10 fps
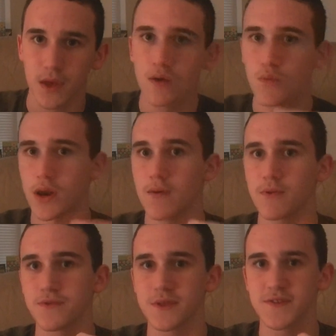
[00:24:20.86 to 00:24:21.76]
when I
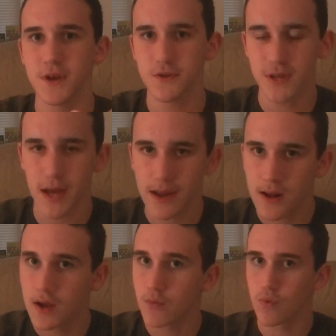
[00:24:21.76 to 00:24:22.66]
upload this video tonight,
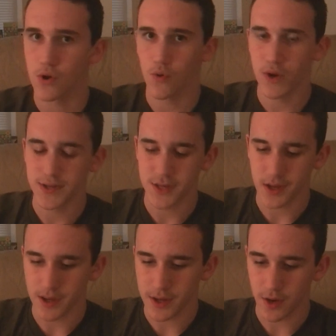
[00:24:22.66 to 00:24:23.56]
we're going to,
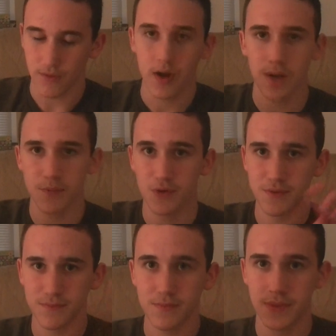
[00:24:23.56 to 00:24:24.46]
upload
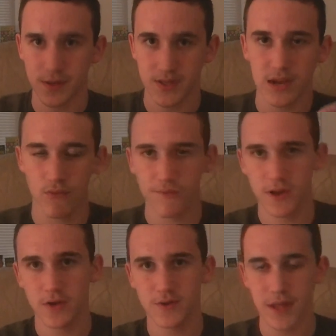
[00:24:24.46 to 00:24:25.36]
the several
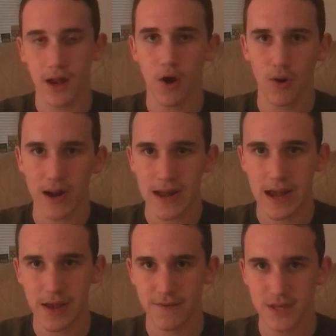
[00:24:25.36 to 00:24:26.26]
videos that I already
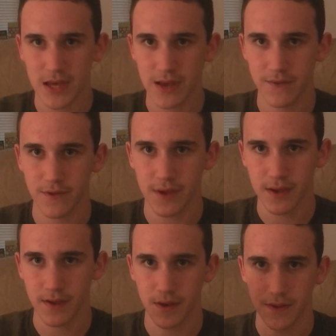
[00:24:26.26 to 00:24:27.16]
have saved
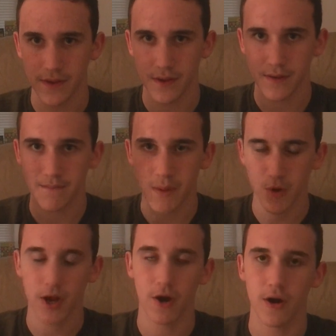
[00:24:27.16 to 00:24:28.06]
on the
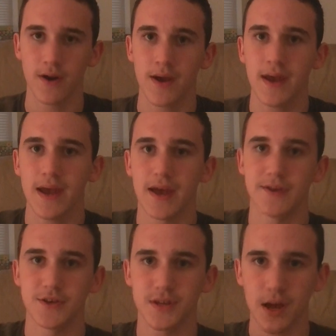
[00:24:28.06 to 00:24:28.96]
memory card, and
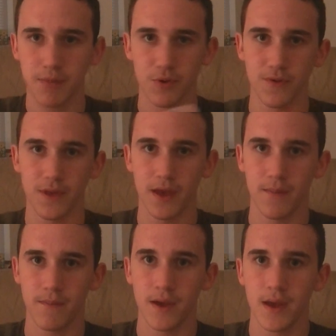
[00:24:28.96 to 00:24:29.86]
just upload
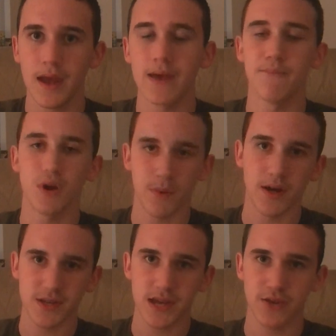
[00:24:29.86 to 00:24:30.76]
them and put them on
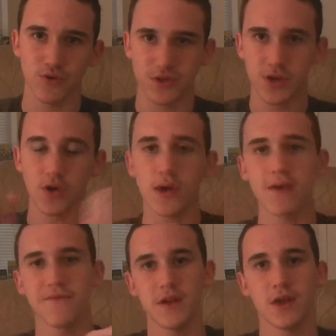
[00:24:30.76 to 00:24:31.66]
schedule, so you'll
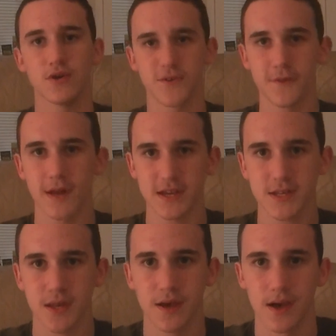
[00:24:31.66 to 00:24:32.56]
get videos for the next